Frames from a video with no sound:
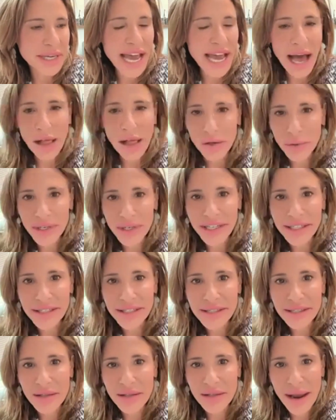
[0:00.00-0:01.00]

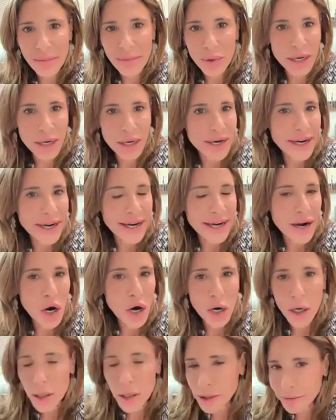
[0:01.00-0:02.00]
galleries, library,
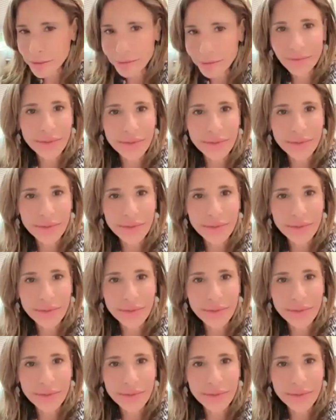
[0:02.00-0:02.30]
art.